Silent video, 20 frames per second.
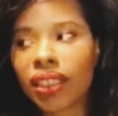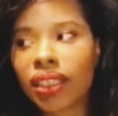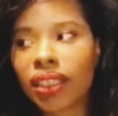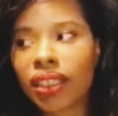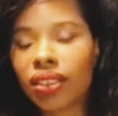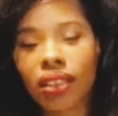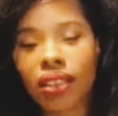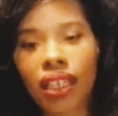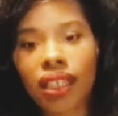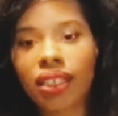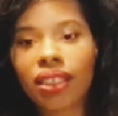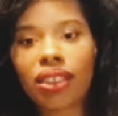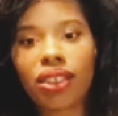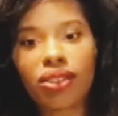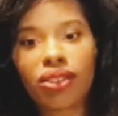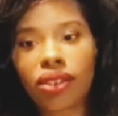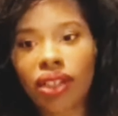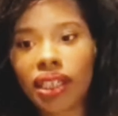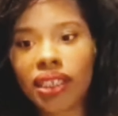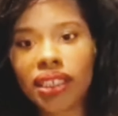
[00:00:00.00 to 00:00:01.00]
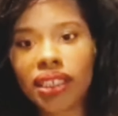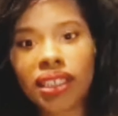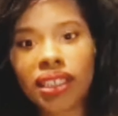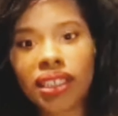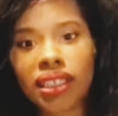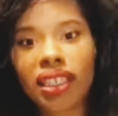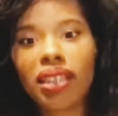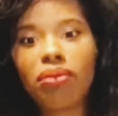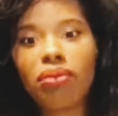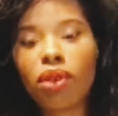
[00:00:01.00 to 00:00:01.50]
like stress
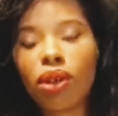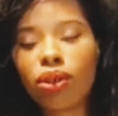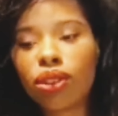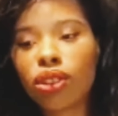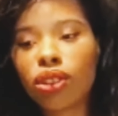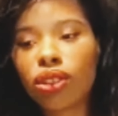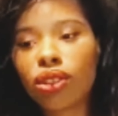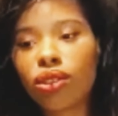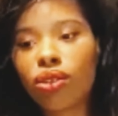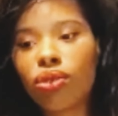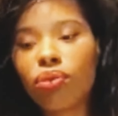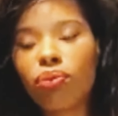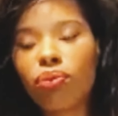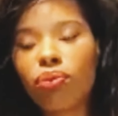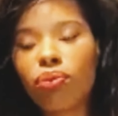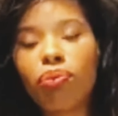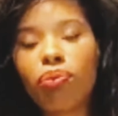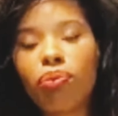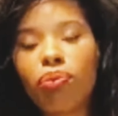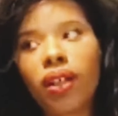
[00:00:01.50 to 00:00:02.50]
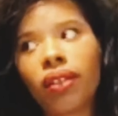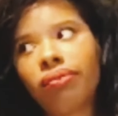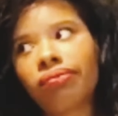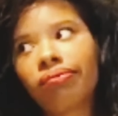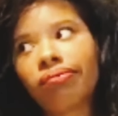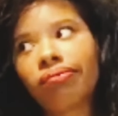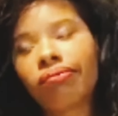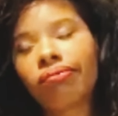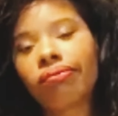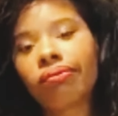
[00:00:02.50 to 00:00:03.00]
and emotional
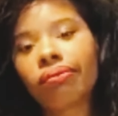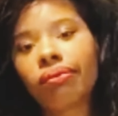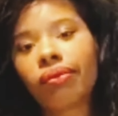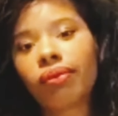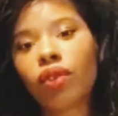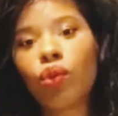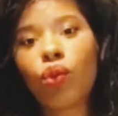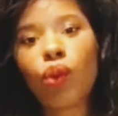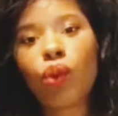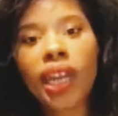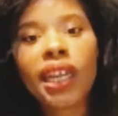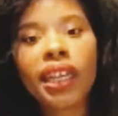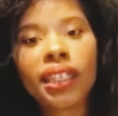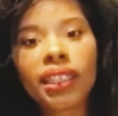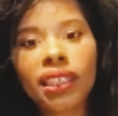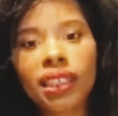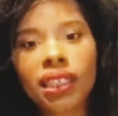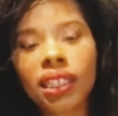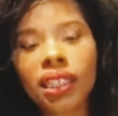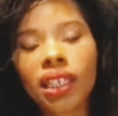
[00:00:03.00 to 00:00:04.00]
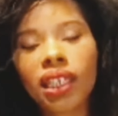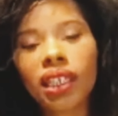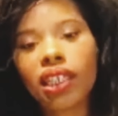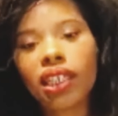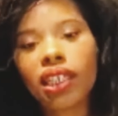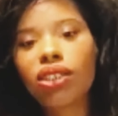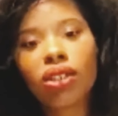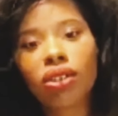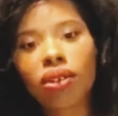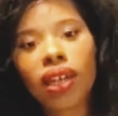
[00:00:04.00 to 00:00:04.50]
weights
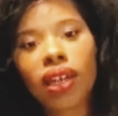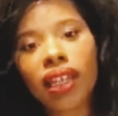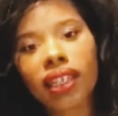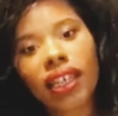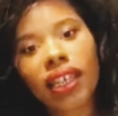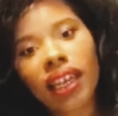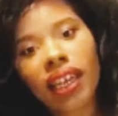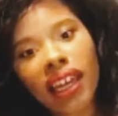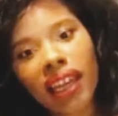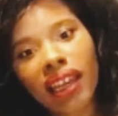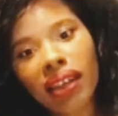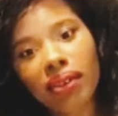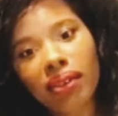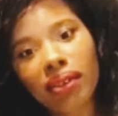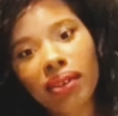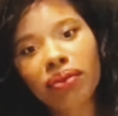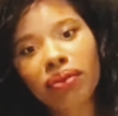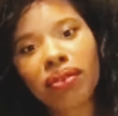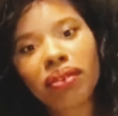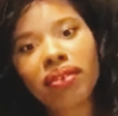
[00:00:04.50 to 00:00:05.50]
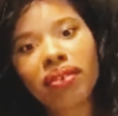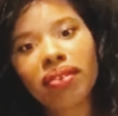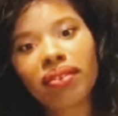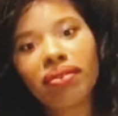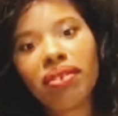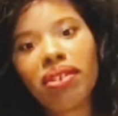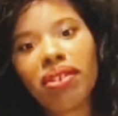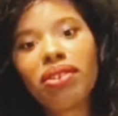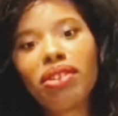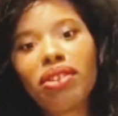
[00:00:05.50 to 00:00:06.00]
that you don't have to have.
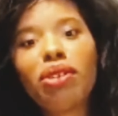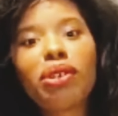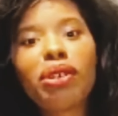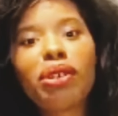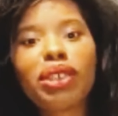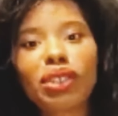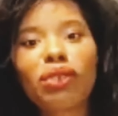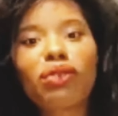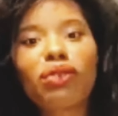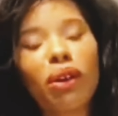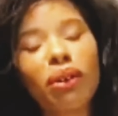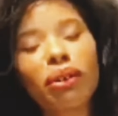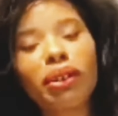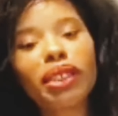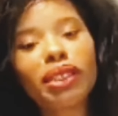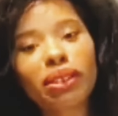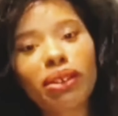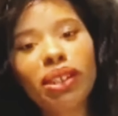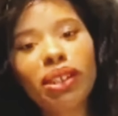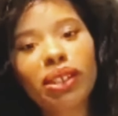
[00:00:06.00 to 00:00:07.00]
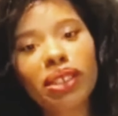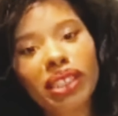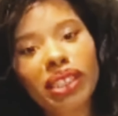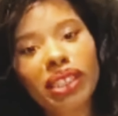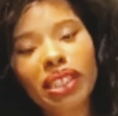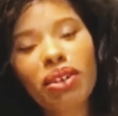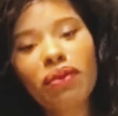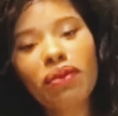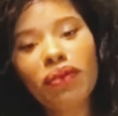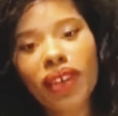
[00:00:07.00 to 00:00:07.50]
You can just focus on
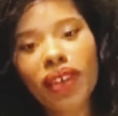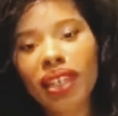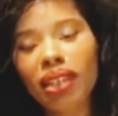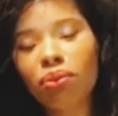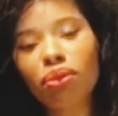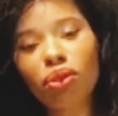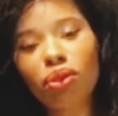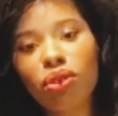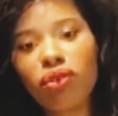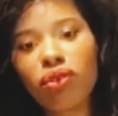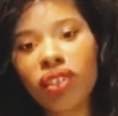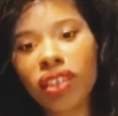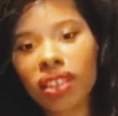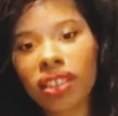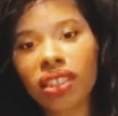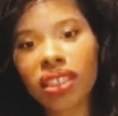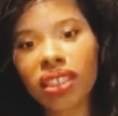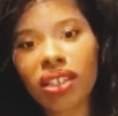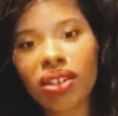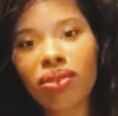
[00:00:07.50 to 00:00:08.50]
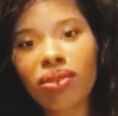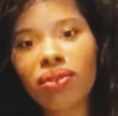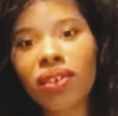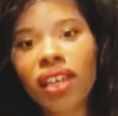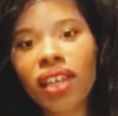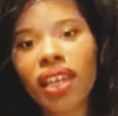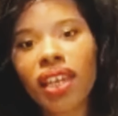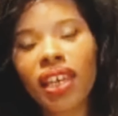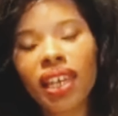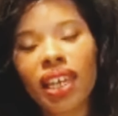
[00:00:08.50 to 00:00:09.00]
yourself and improving yourself
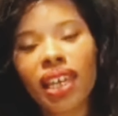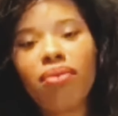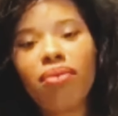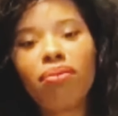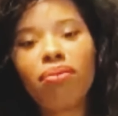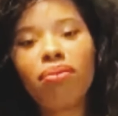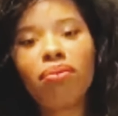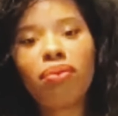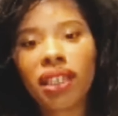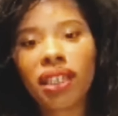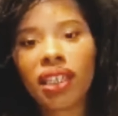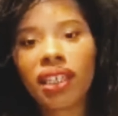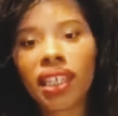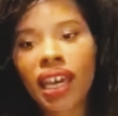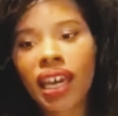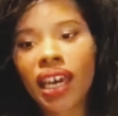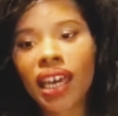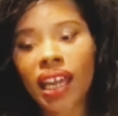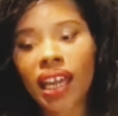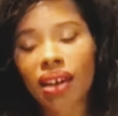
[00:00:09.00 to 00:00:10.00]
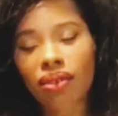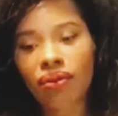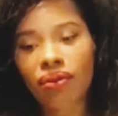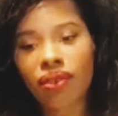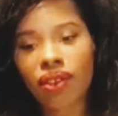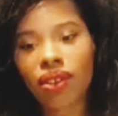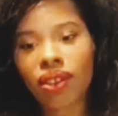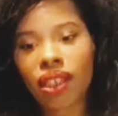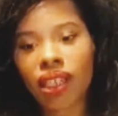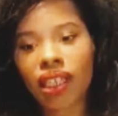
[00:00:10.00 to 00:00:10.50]
and being that, I
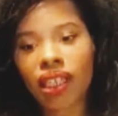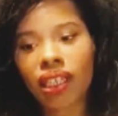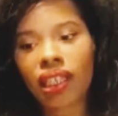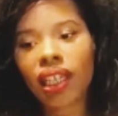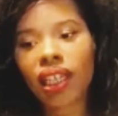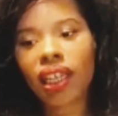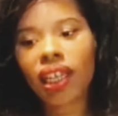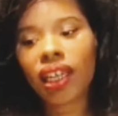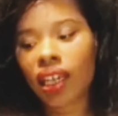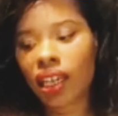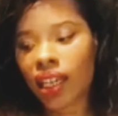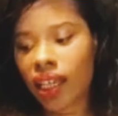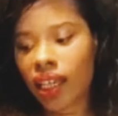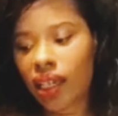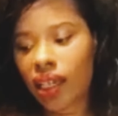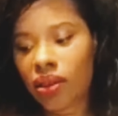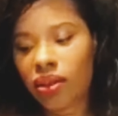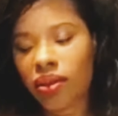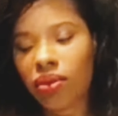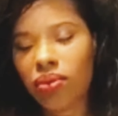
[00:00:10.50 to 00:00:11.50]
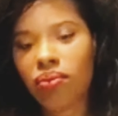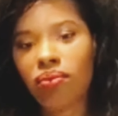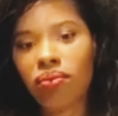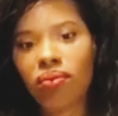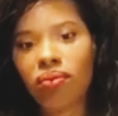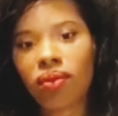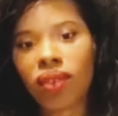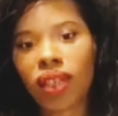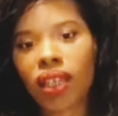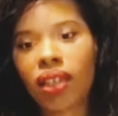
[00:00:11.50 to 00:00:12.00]
feel like, and
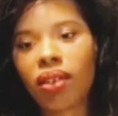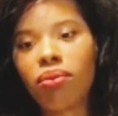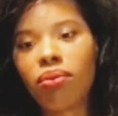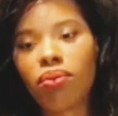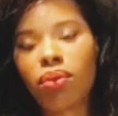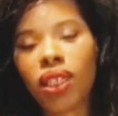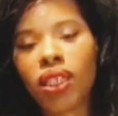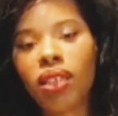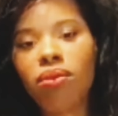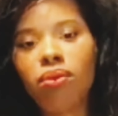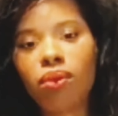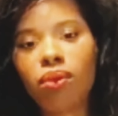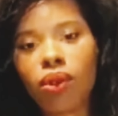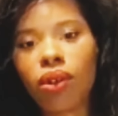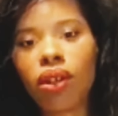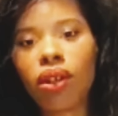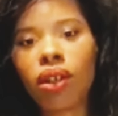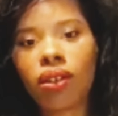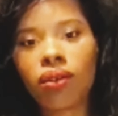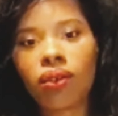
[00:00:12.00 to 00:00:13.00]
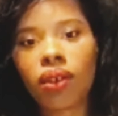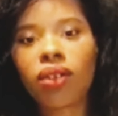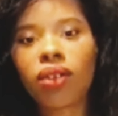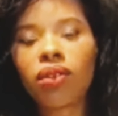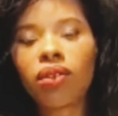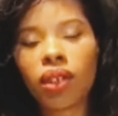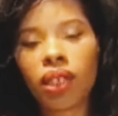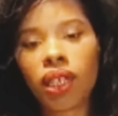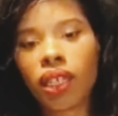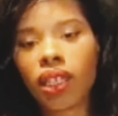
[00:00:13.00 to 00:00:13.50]
be more
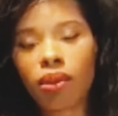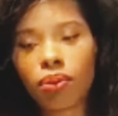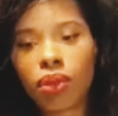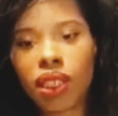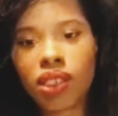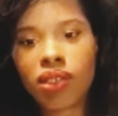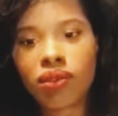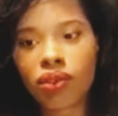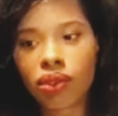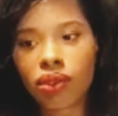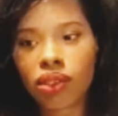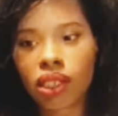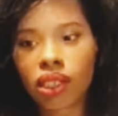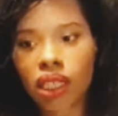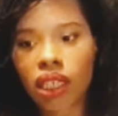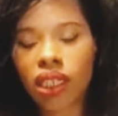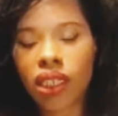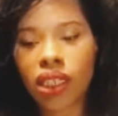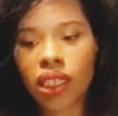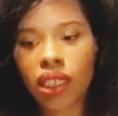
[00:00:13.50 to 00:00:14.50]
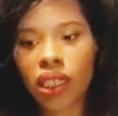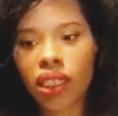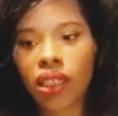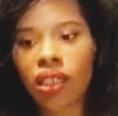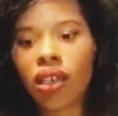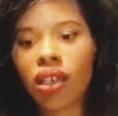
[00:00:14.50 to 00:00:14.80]
in a peaceful state than